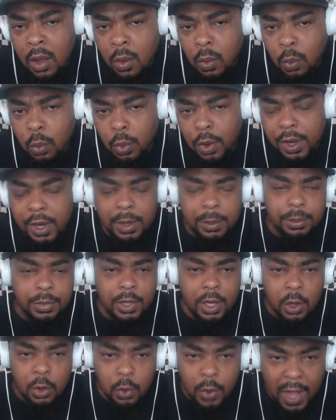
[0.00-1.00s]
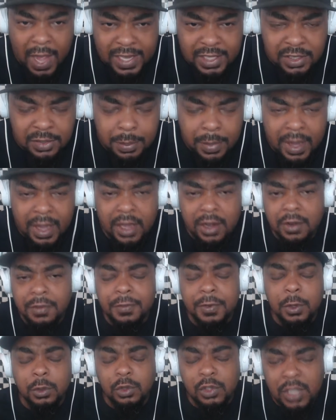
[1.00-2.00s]
What up, though, Heist Man? The
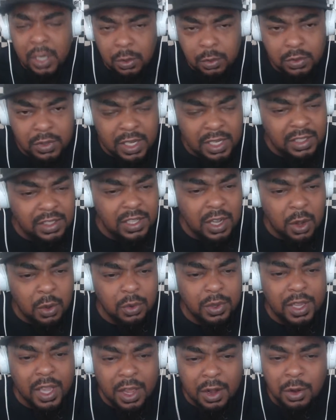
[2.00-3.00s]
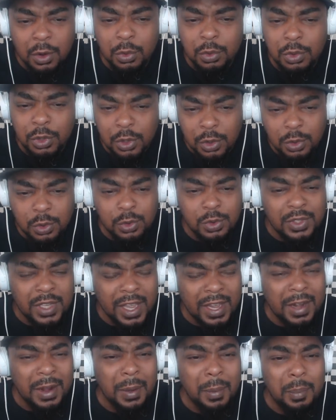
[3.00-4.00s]
folk talk that talk ghetto news
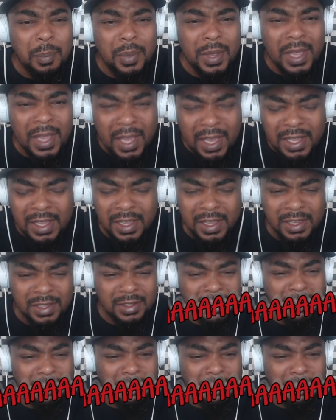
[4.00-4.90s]
and opinions.